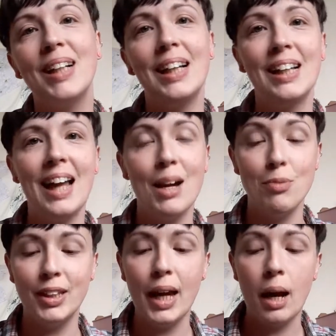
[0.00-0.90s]
And I'm
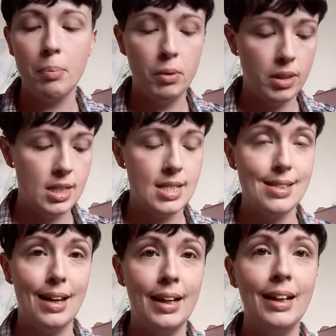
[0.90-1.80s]
really happy with the
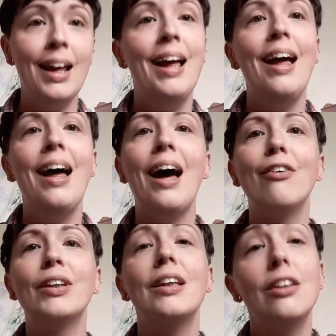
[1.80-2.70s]
design. I
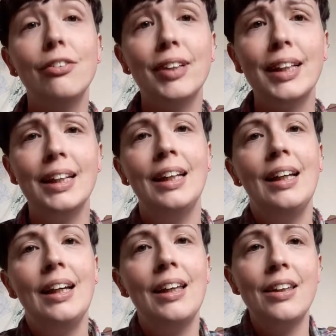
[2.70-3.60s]
really love it.
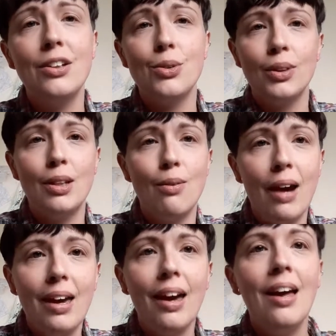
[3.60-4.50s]
I think it's really
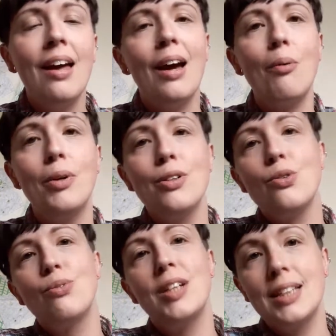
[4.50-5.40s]
great. I worked
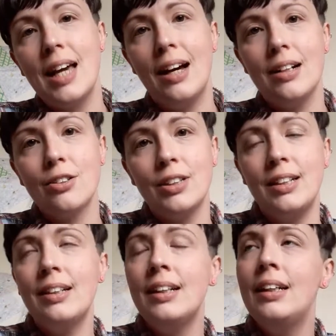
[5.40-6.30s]
really hard on
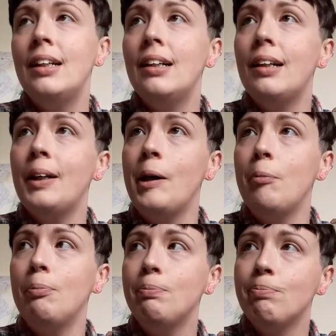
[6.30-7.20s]
it.
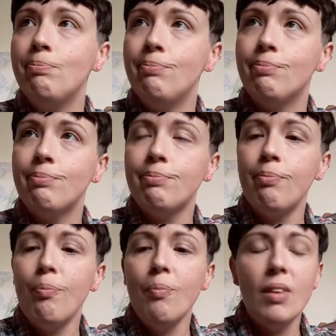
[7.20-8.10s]
And
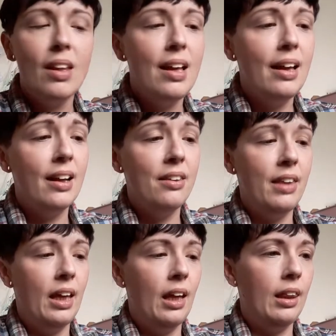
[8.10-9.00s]
I
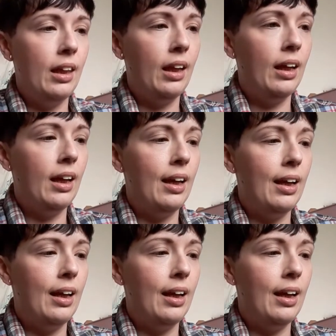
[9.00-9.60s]
think that,